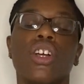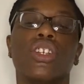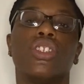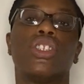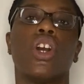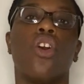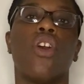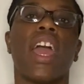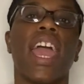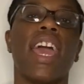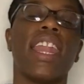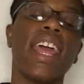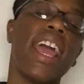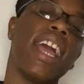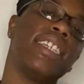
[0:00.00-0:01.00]
So
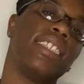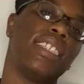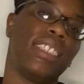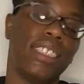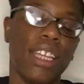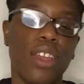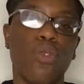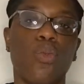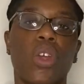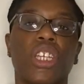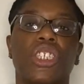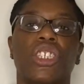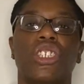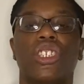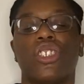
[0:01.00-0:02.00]
Hannah has this thing where
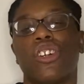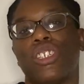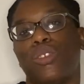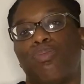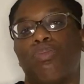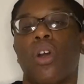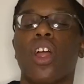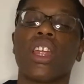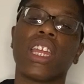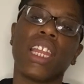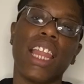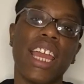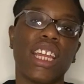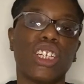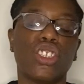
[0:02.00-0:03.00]
she starts barking
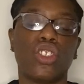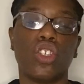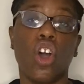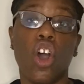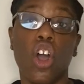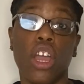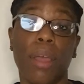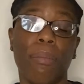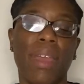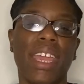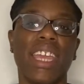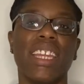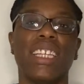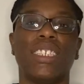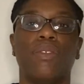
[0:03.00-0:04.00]
like a dog and
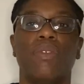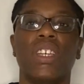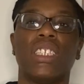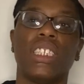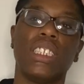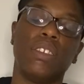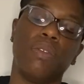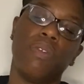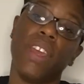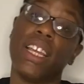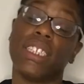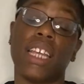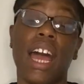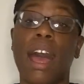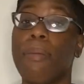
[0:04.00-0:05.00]
making this vicious
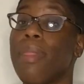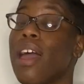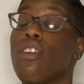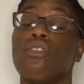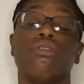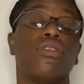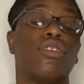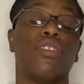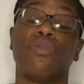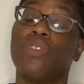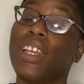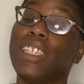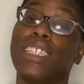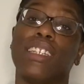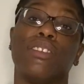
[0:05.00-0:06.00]
face. I'm not going to do the
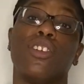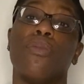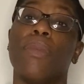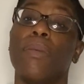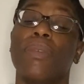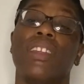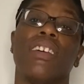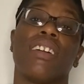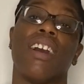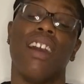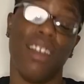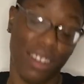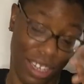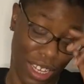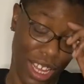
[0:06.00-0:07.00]
face because it's going to make me look
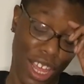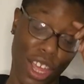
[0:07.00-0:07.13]
ugly.